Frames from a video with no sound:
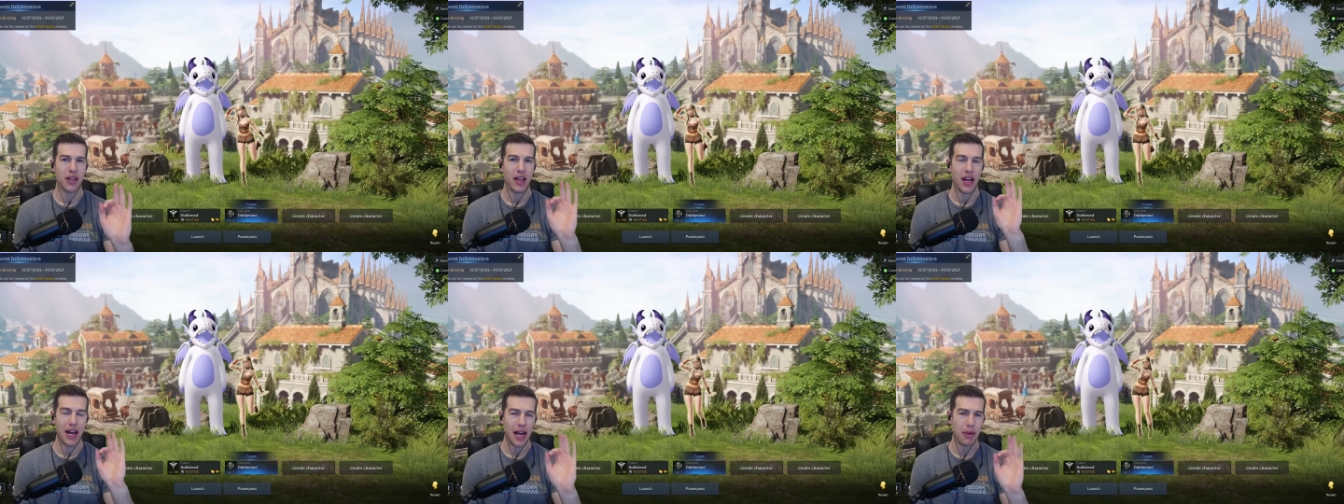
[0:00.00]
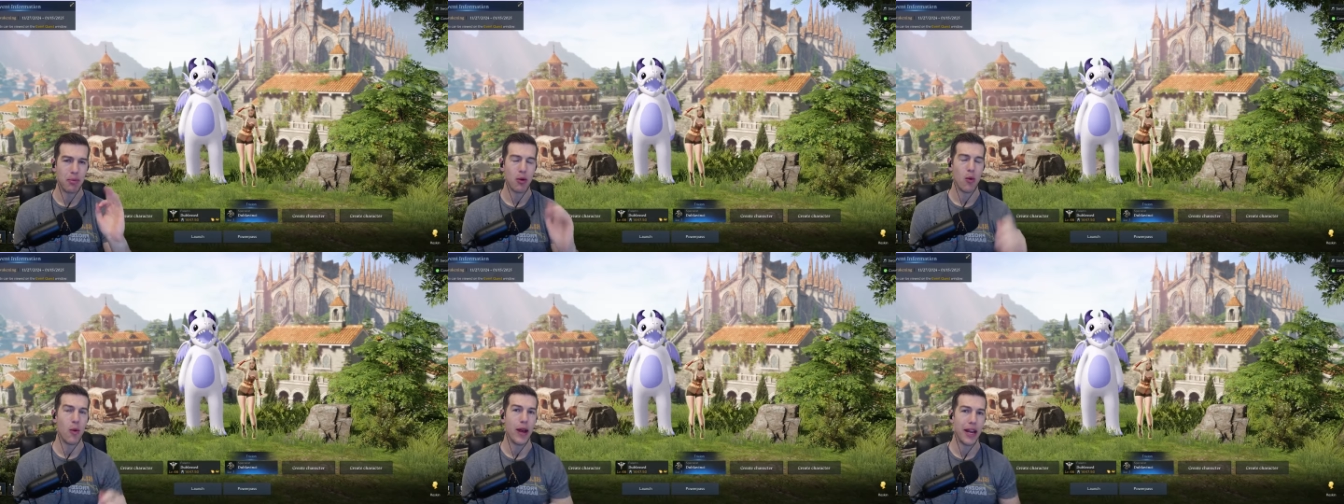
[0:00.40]

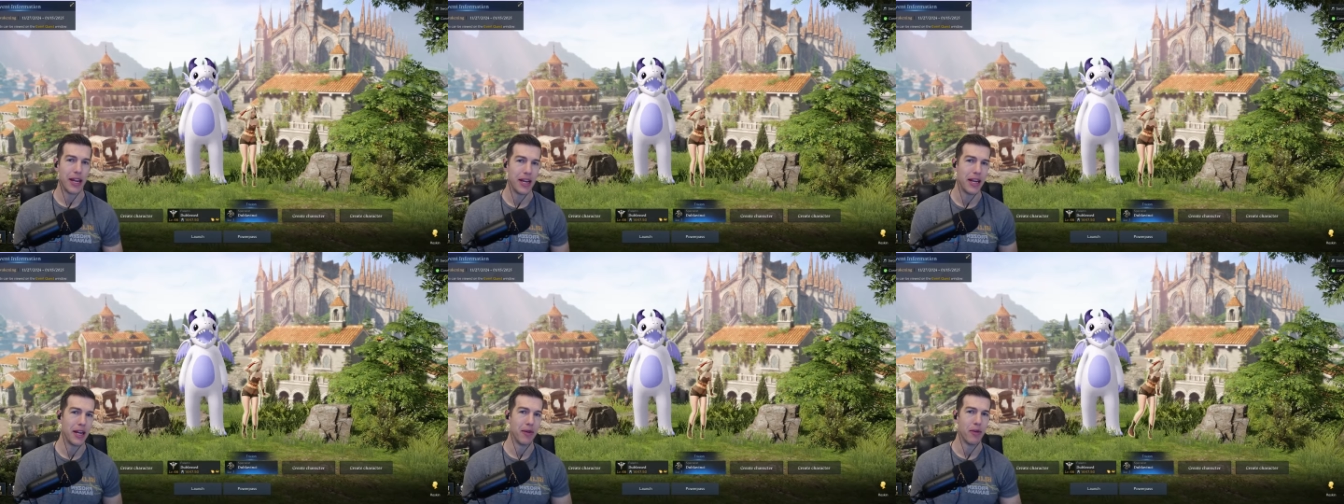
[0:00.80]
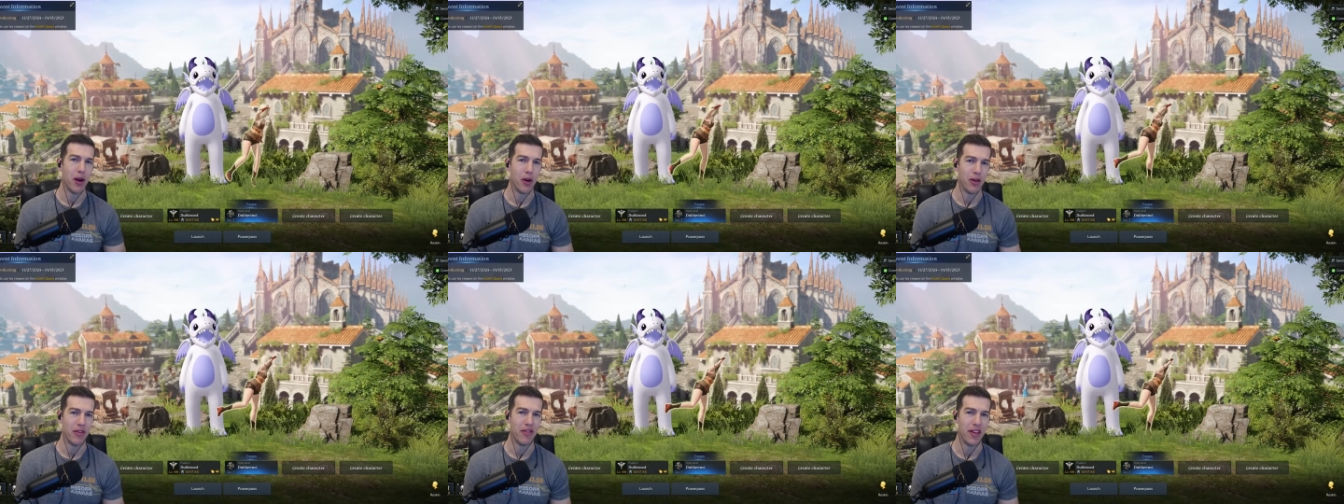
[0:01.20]
Hyper Awakening
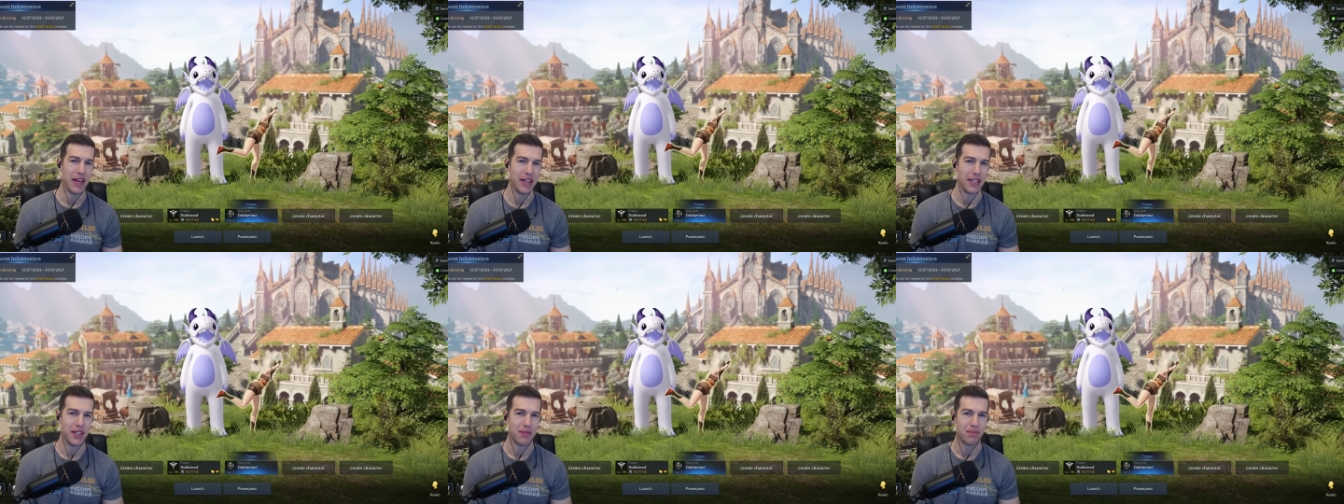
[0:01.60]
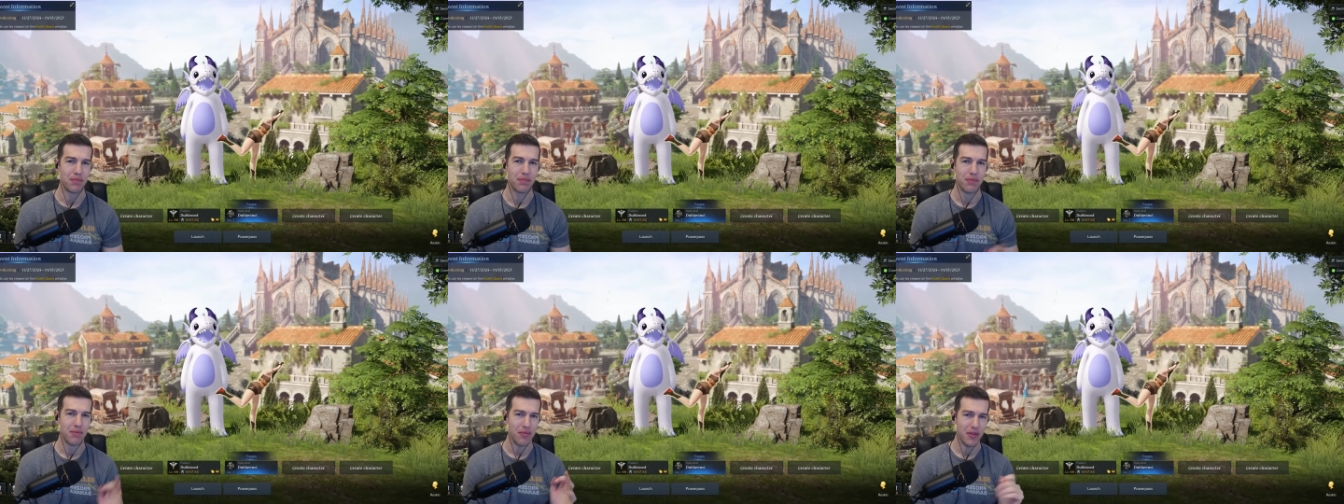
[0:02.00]
Road event
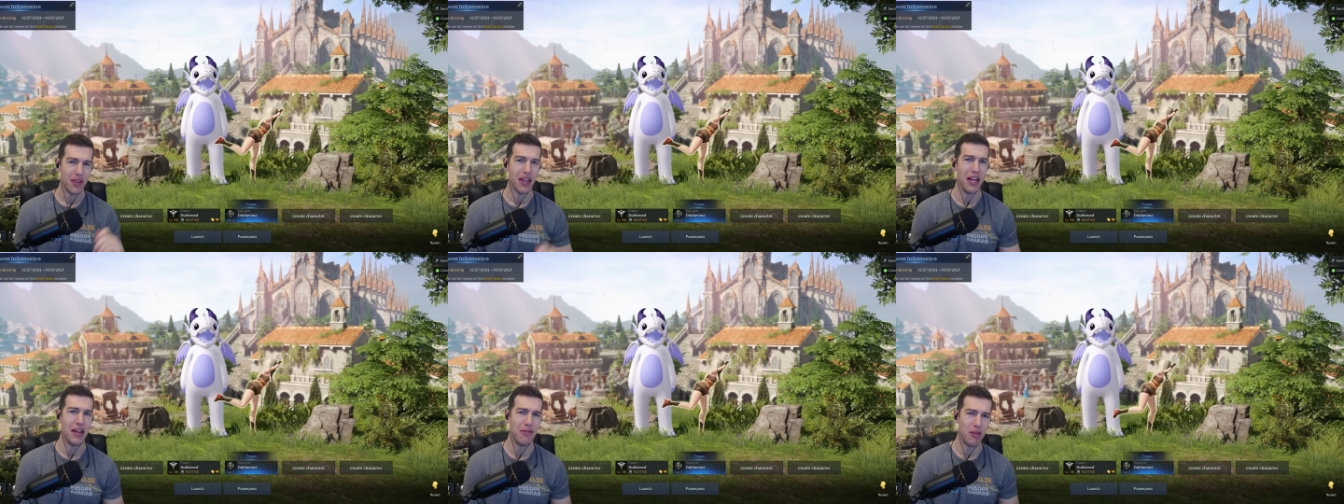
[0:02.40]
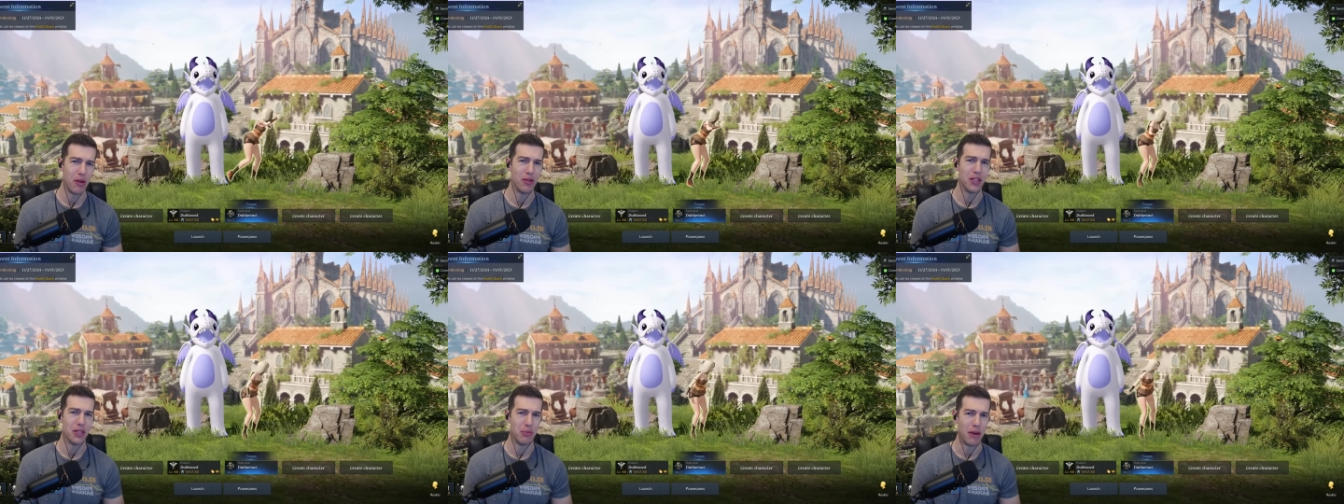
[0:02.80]
and
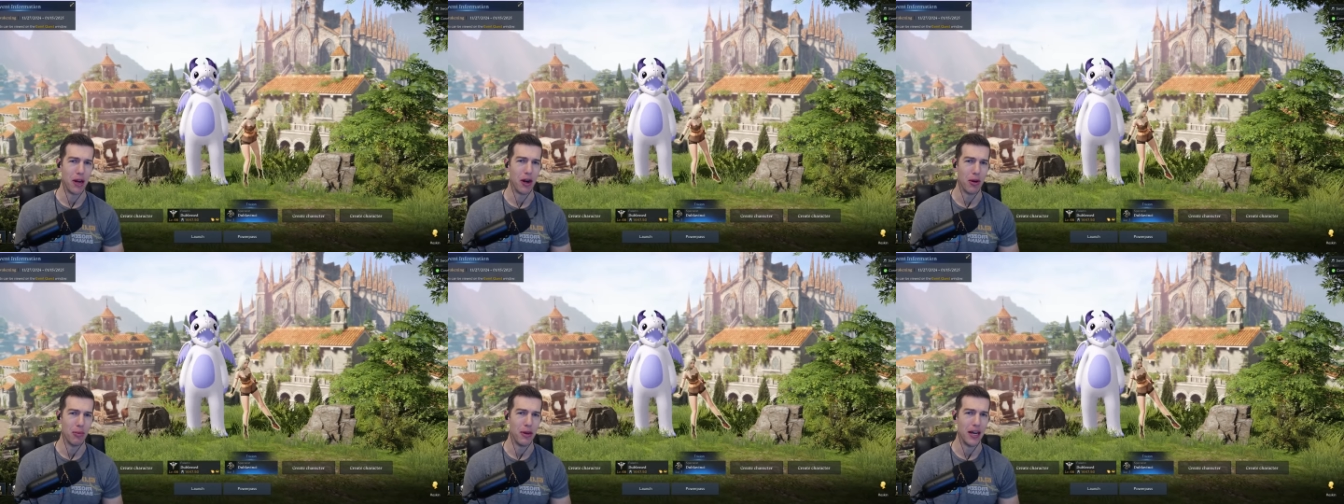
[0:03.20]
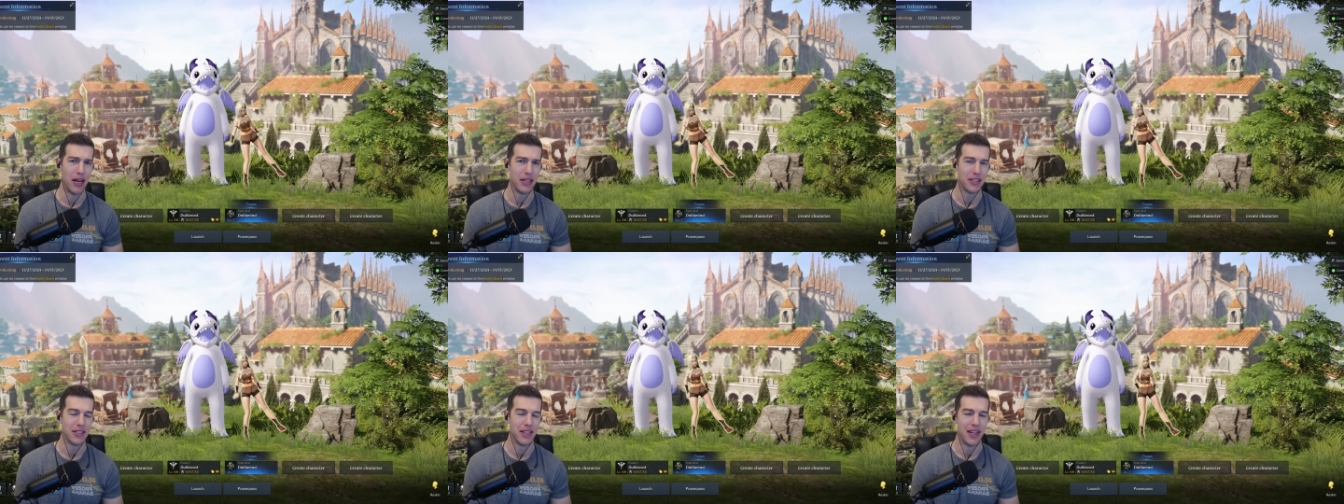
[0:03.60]
Voldis Power
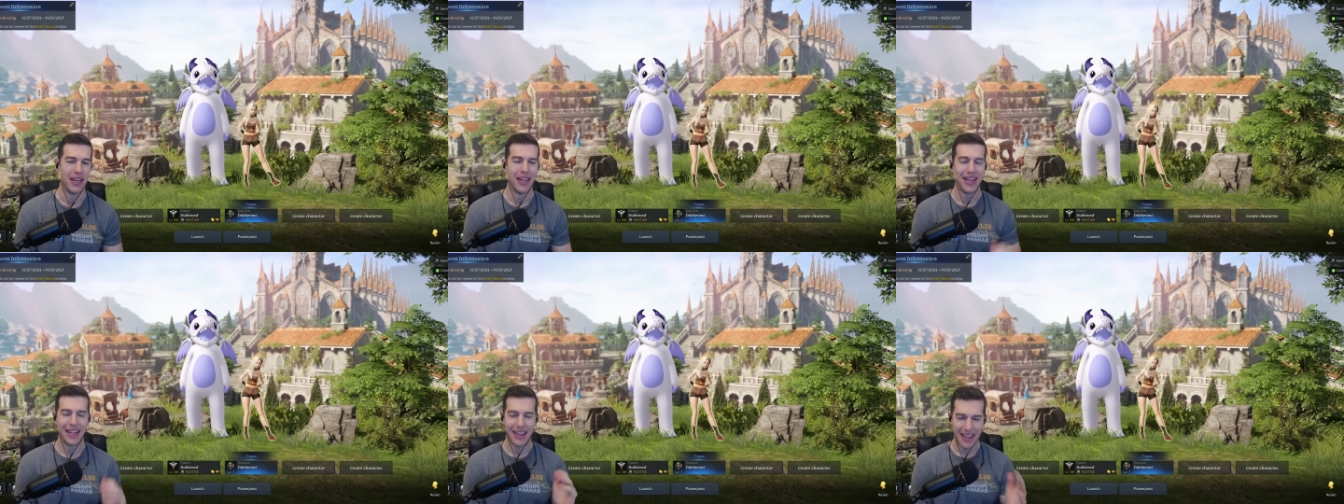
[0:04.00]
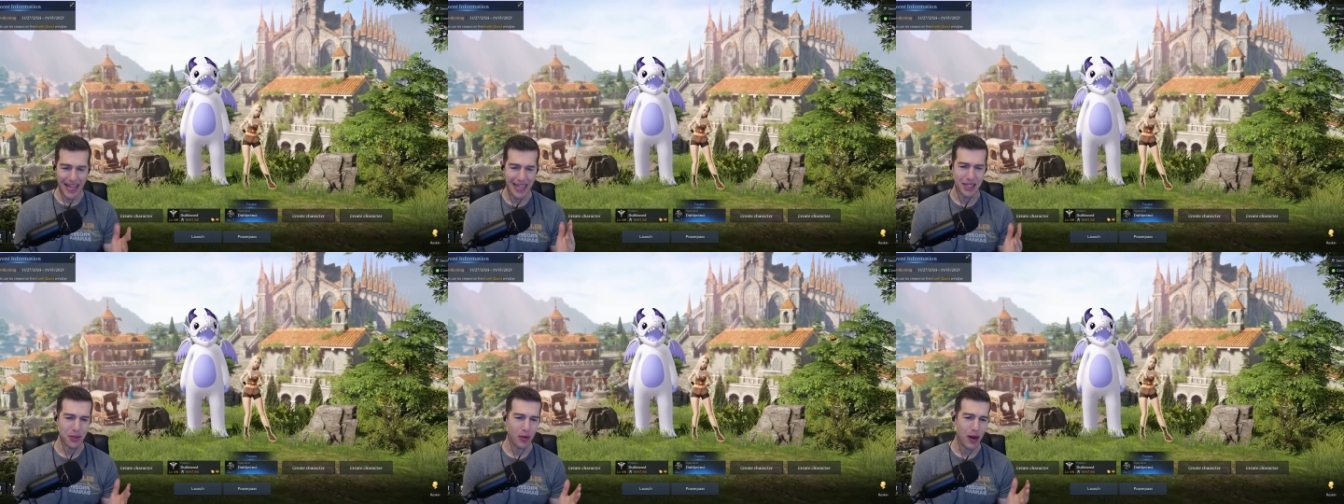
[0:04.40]
Pass.
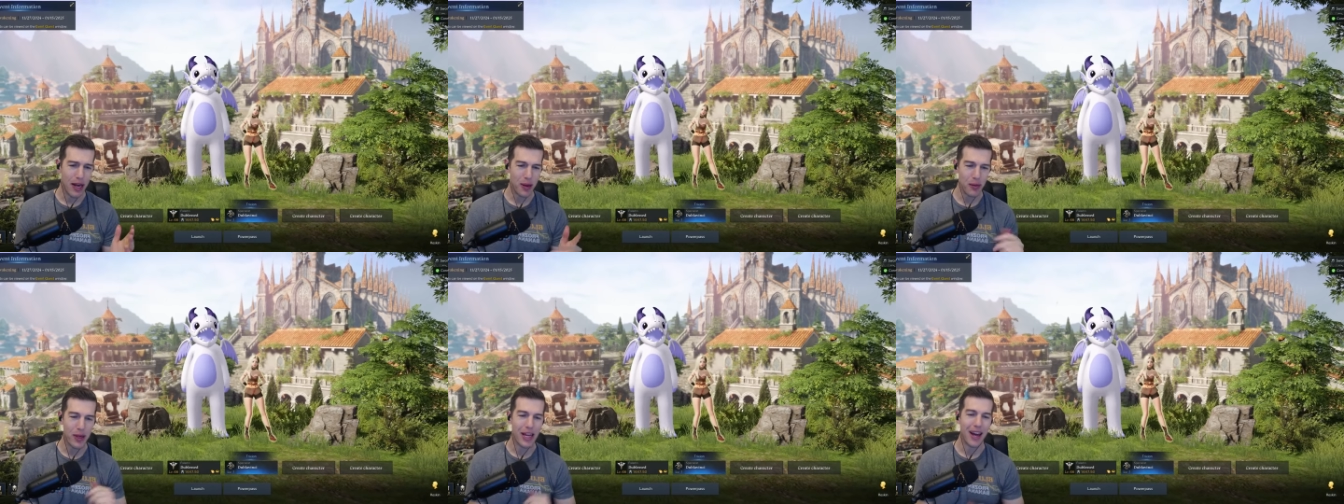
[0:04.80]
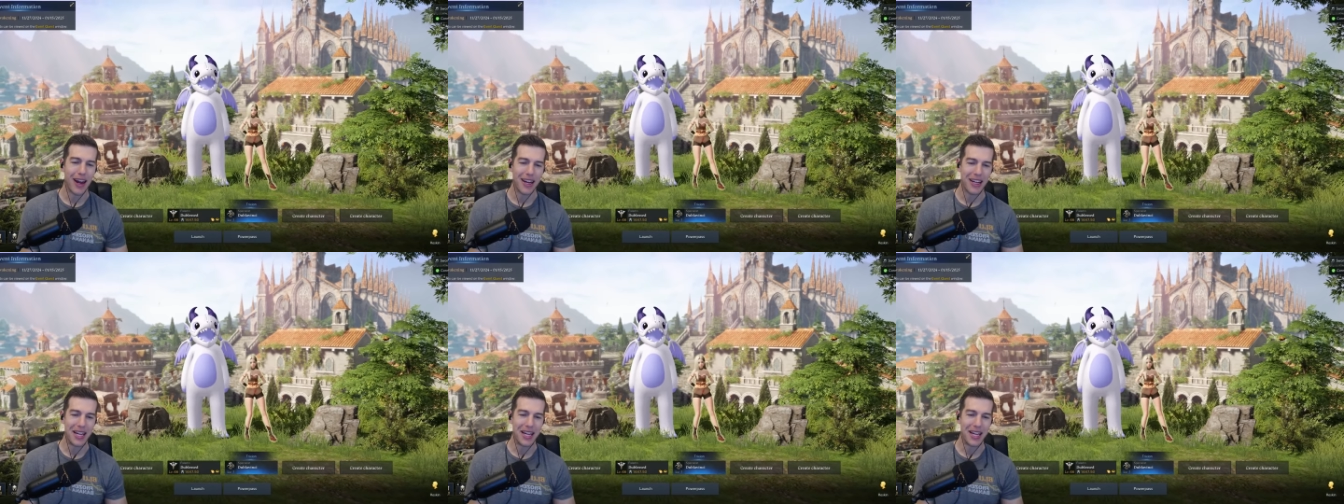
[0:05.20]
That's right, we got it